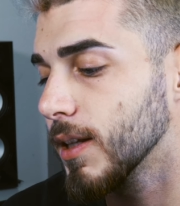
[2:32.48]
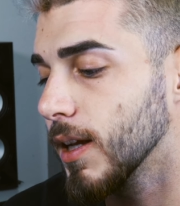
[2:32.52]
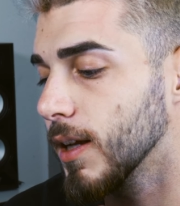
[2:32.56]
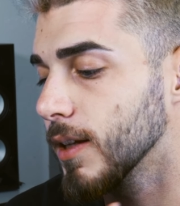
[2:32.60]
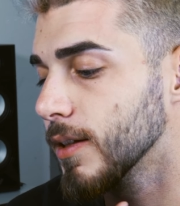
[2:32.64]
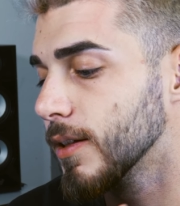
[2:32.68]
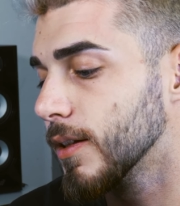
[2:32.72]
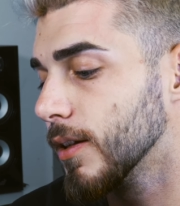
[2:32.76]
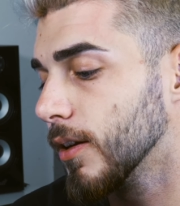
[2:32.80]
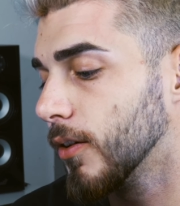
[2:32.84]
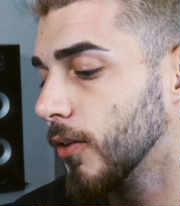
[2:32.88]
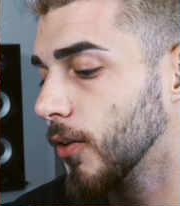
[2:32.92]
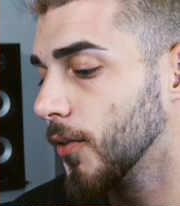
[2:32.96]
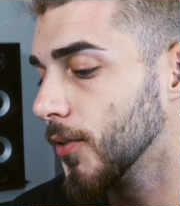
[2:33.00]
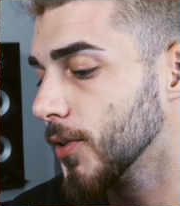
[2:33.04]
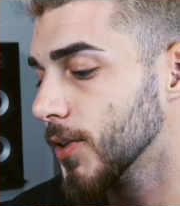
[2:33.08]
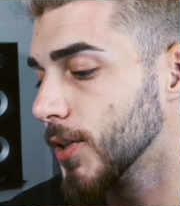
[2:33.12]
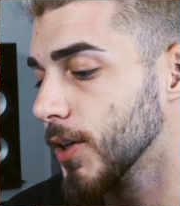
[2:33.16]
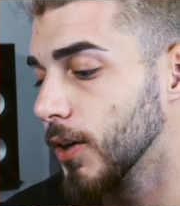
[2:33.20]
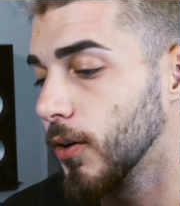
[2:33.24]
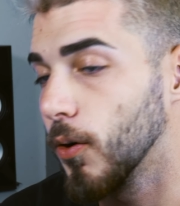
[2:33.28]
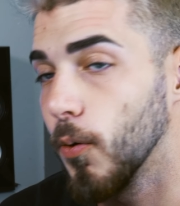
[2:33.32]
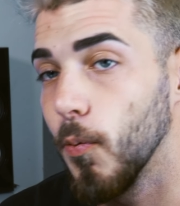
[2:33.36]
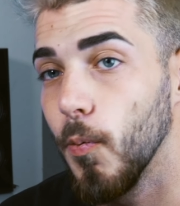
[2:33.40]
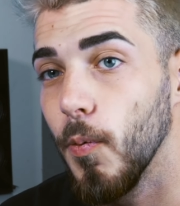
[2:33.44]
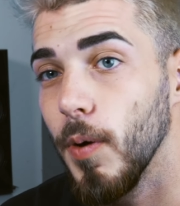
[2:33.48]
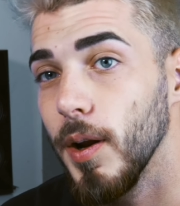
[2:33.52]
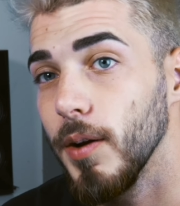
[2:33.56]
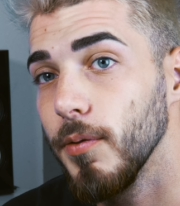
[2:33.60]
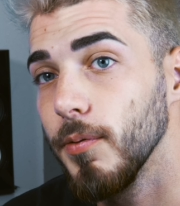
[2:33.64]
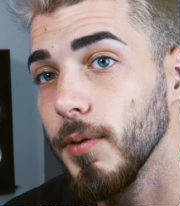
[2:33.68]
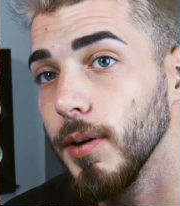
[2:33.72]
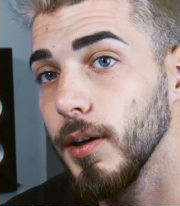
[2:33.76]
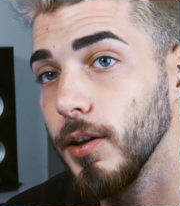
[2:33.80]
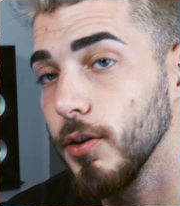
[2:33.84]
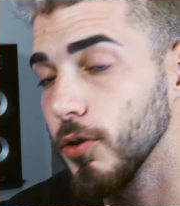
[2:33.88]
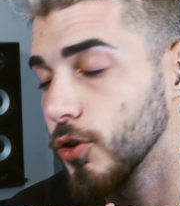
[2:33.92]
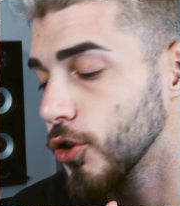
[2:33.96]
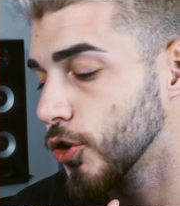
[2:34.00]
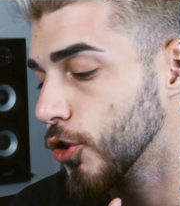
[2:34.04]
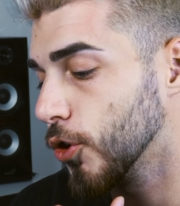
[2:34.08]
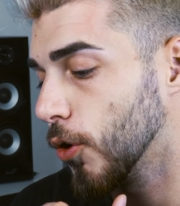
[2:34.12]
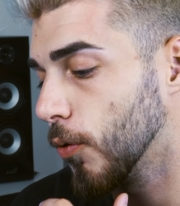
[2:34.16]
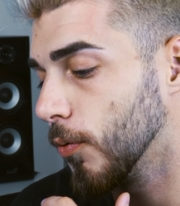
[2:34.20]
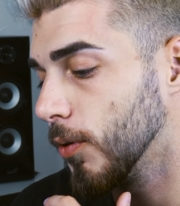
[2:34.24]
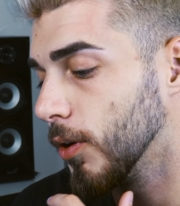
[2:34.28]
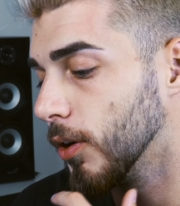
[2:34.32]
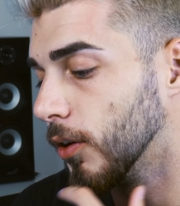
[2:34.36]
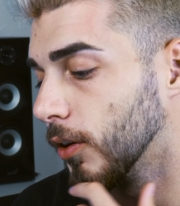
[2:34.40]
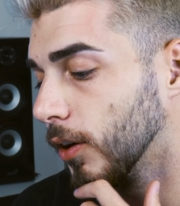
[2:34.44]
Z00, when will you
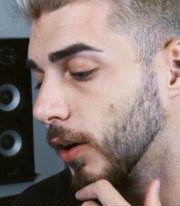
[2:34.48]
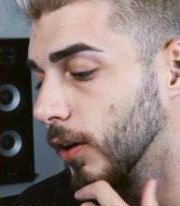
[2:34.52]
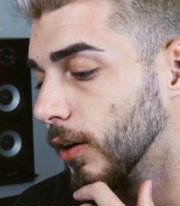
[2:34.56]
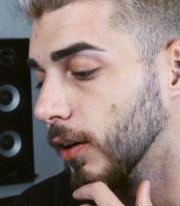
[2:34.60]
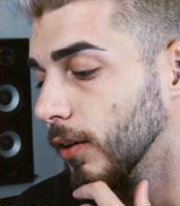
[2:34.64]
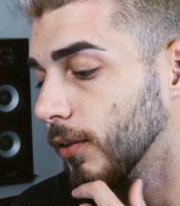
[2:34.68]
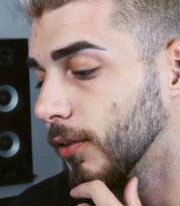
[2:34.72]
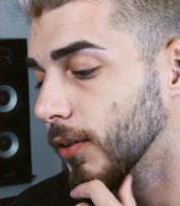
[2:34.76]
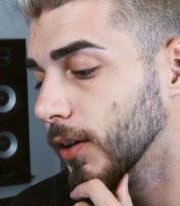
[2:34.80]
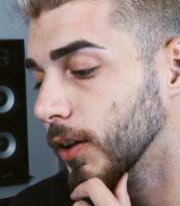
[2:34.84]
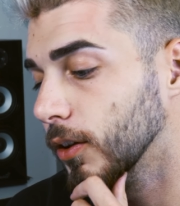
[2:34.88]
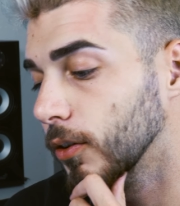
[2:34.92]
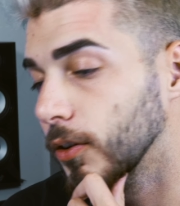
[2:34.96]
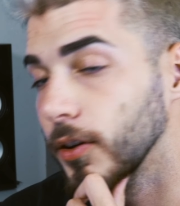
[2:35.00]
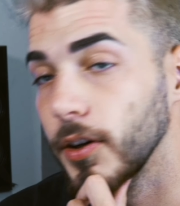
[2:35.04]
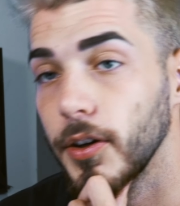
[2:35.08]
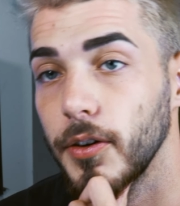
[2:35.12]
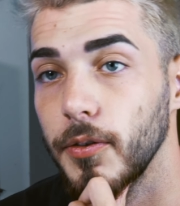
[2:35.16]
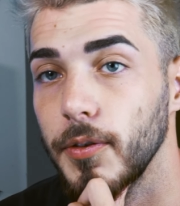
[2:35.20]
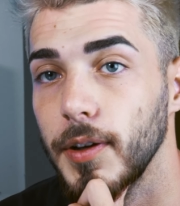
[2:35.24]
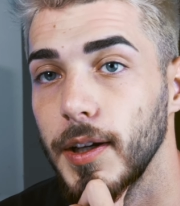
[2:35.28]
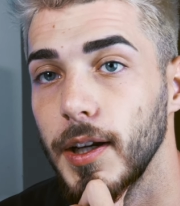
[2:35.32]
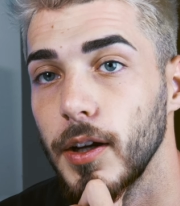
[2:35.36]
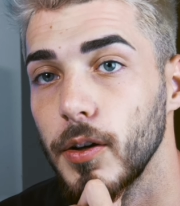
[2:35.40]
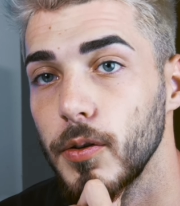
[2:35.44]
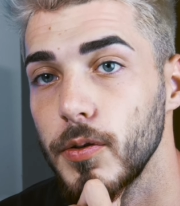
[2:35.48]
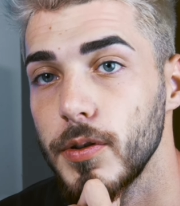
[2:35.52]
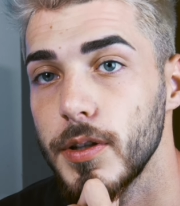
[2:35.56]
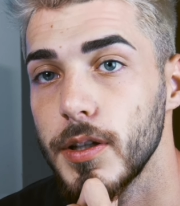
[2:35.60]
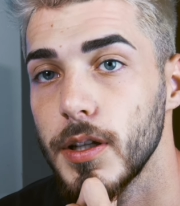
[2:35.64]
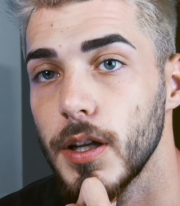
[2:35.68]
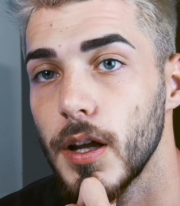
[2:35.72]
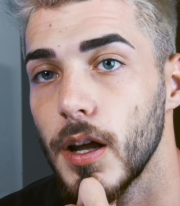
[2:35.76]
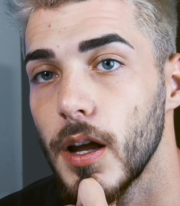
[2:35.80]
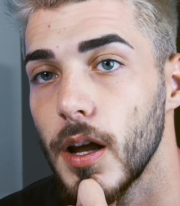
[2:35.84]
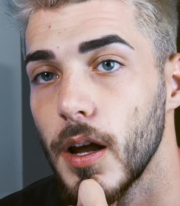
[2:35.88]
show your girlfriend on your videos?